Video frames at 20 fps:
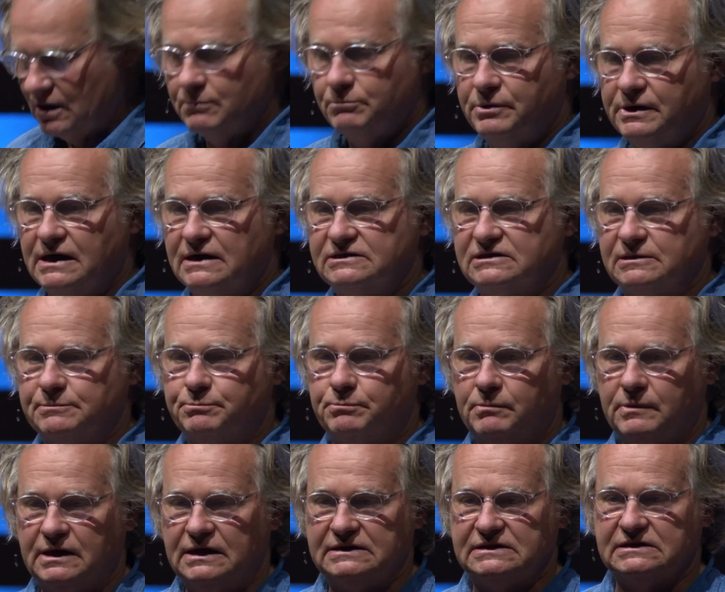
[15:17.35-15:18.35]
but as an
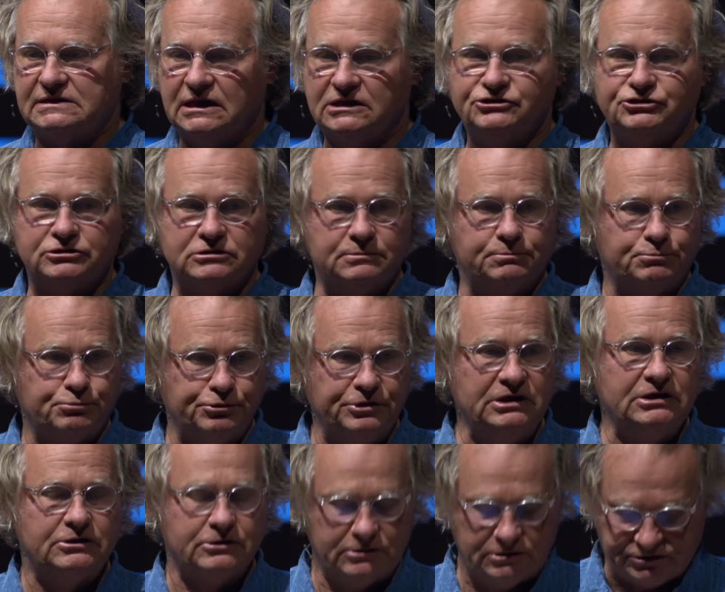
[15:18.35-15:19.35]
essential
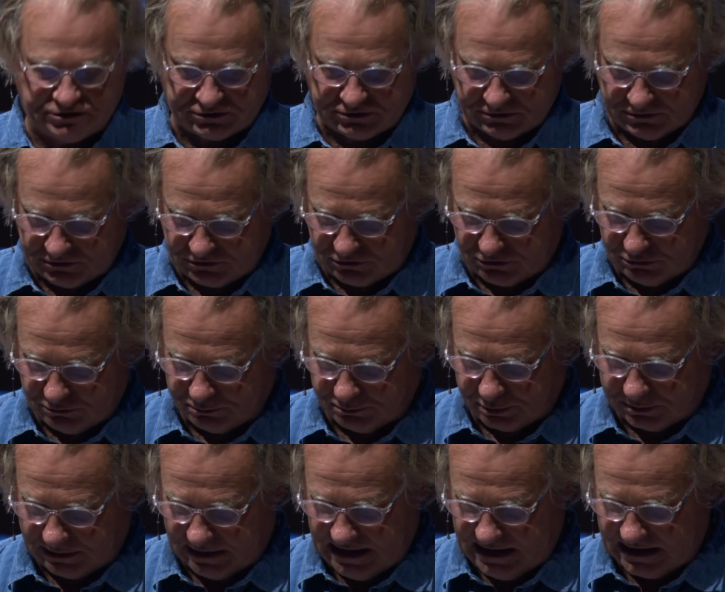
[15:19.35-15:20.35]
precursor to
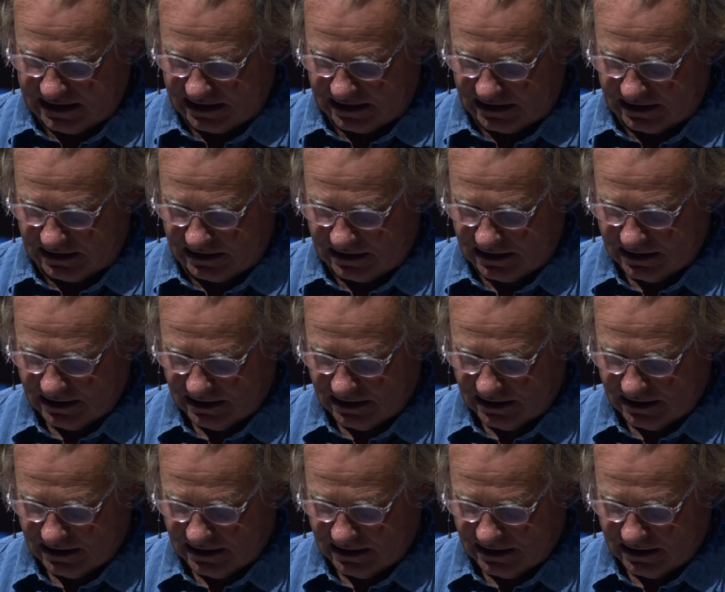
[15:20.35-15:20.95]
play.